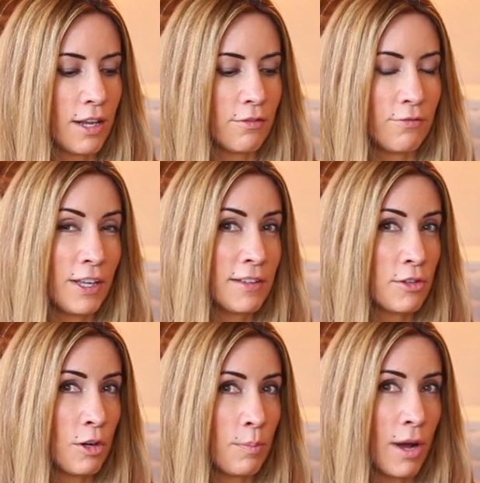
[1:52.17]
It fits
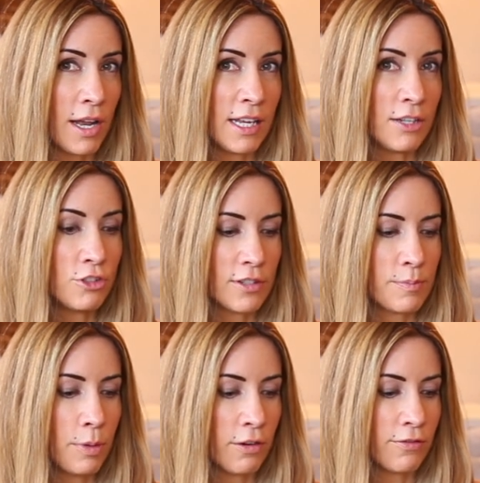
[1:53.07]
her body
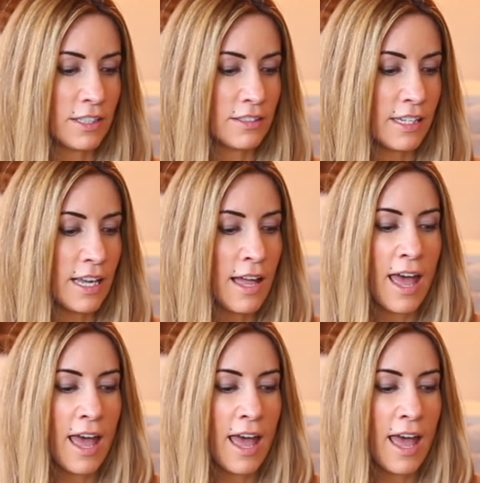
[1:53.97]
just perfectly,